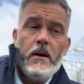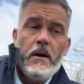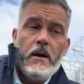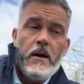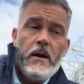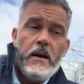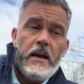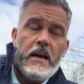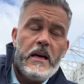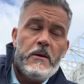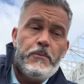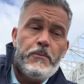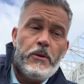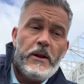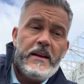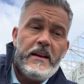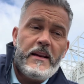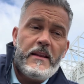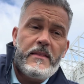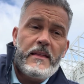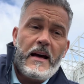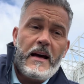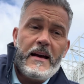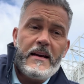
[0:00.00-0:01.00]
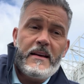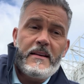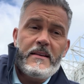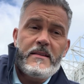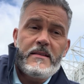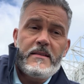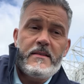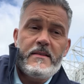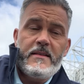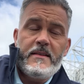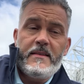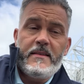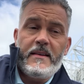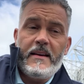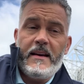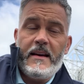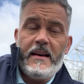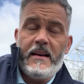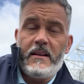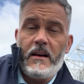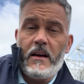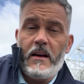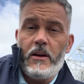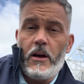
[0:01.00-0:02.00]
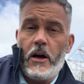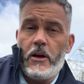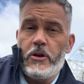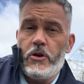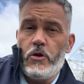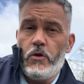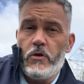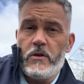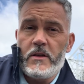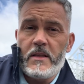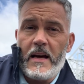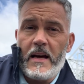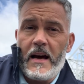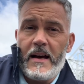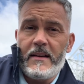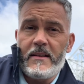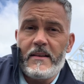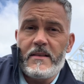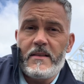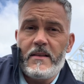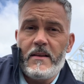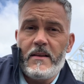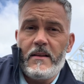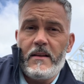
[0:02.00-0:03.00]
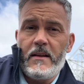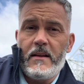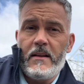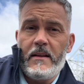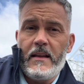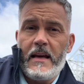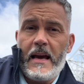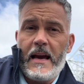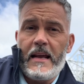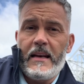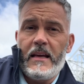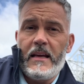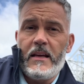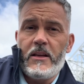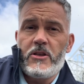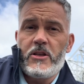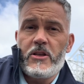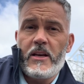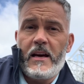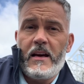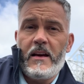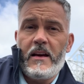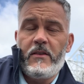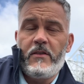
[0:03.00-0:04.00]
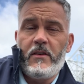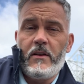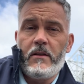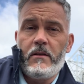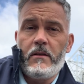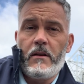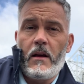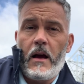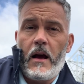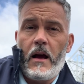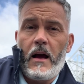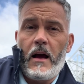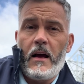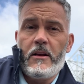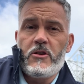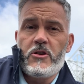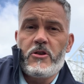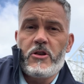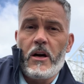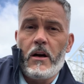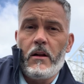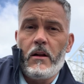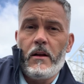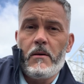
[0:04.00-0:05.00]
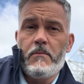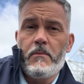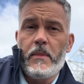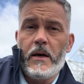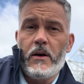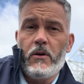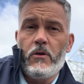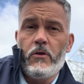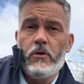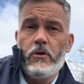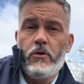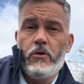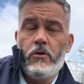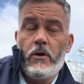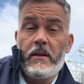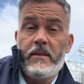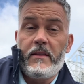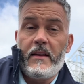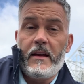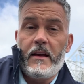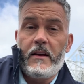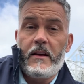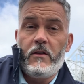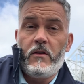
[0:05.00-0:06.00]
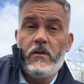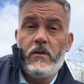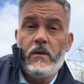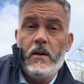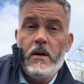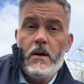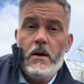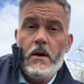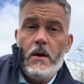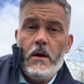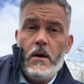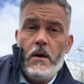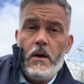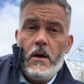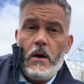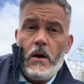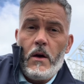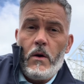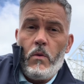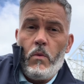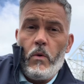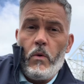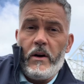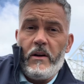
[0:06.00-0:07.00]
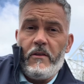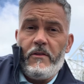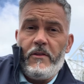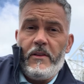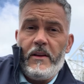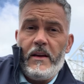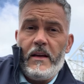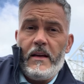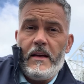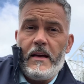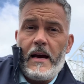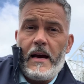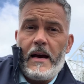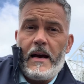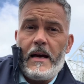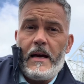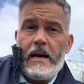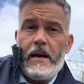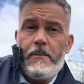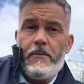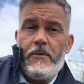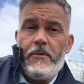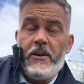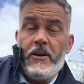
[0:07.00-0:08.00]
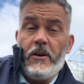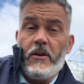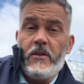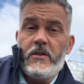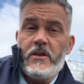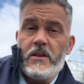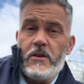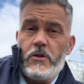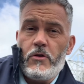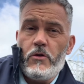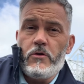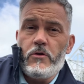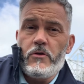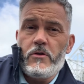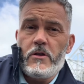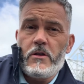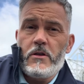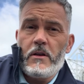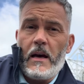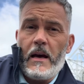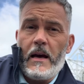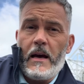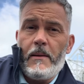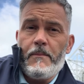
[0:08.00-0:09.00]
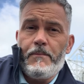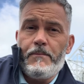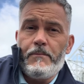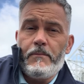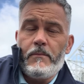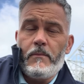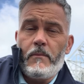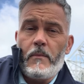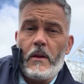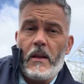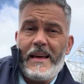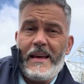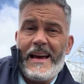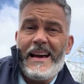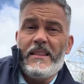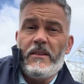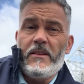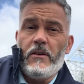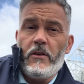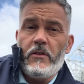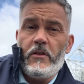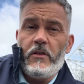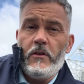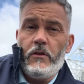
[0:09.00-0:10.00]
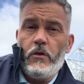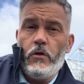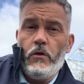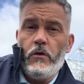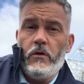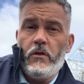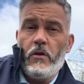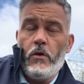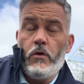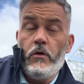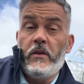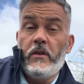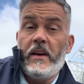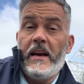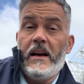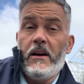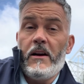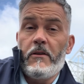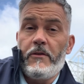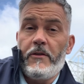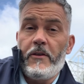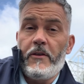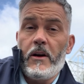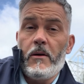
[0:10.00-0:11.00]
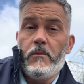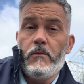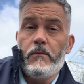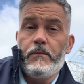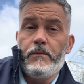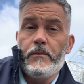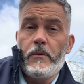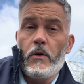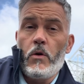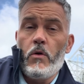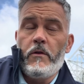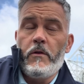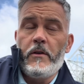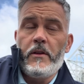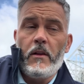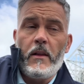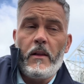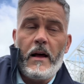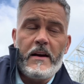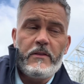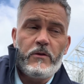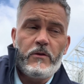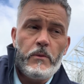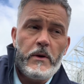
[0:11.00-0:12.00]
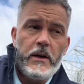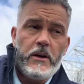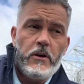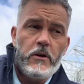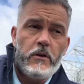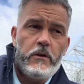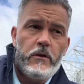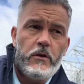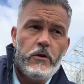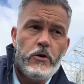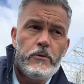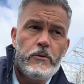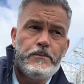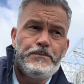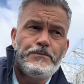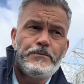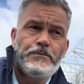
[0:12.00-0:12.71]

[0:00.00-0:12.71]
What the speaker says: he had plenty of thanks today. He had a huge thanks to the NHS and Charlotte Milne, who I think is one of the nurses, the head nurses who's cared for him over the last week or two.